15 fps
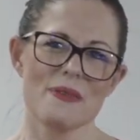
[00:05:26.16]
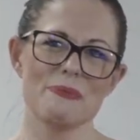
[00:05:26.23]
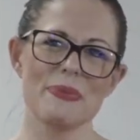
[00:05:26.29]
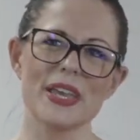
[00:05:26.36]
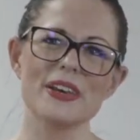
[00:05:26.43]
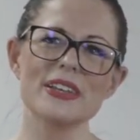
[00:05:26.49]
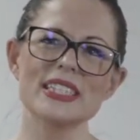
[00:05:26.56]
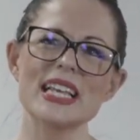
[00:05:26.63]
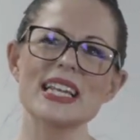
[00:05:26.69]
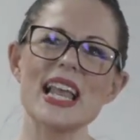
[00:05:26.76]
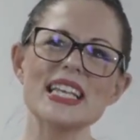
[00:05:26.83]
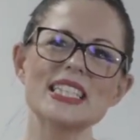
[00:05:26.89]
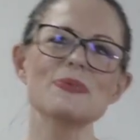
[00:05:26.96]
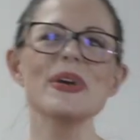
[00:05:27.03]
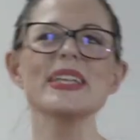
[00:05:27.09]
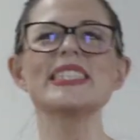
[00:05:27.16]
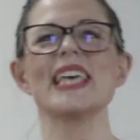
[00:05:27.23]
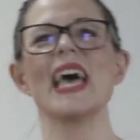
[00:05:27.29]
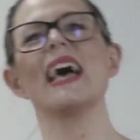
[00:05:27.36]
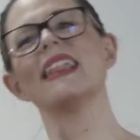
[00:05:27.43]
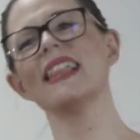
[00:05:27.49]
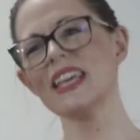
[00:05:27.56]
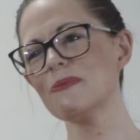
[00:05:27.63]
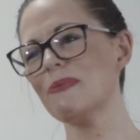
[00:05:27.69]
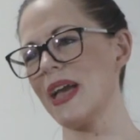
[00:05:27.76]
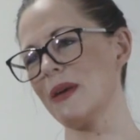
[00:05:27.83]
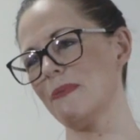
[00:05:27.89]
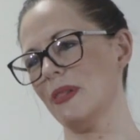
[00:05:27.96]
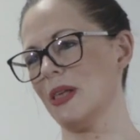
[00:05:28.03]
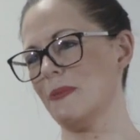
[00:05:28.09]
Because unless we're telling
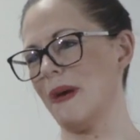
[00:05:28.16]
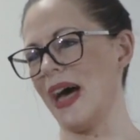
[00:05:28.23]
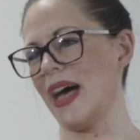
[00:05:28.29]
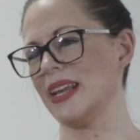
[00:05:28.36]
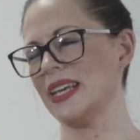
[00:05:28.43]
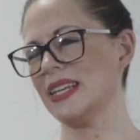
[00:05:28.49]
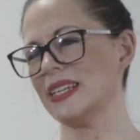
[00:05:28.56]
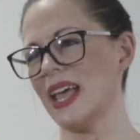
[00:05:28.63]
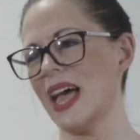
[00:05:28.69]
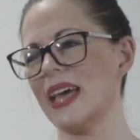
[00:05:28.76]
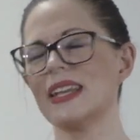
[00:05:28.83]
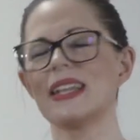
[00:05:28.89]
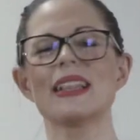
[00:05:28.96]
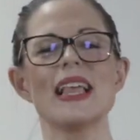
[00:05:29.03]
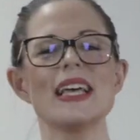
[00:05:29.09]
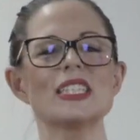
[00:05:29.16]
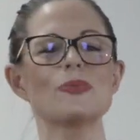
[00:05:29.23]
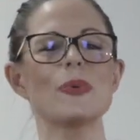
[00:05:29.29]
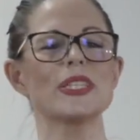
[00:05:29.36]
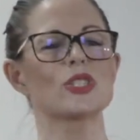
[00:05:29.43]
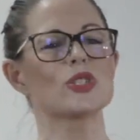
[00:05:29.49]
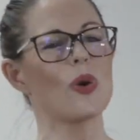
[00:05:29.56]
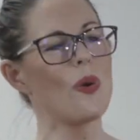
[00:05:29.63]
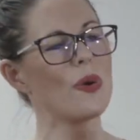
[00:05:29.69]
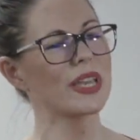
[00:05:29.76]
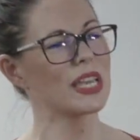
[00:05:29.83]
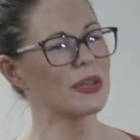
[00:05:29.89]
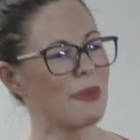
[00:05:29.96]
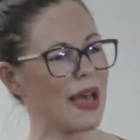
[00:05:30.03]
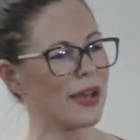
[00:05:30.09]
people about it and unless we're
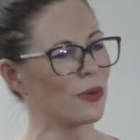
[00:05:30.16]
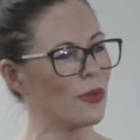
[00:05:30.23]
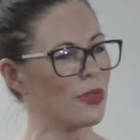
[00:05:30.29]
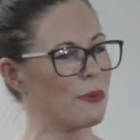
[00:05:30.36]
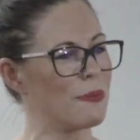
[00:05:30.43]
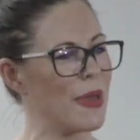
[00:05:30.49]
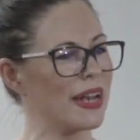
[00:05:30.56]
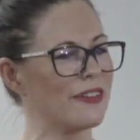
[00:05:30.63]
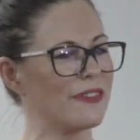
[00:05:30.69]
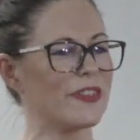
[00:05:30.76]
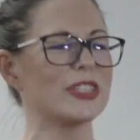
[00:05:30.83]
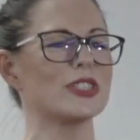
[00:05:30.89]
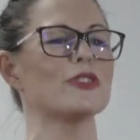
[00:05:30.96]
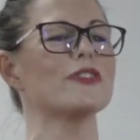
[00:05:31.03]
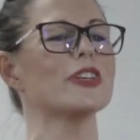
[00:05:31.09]
talking about all the benefits of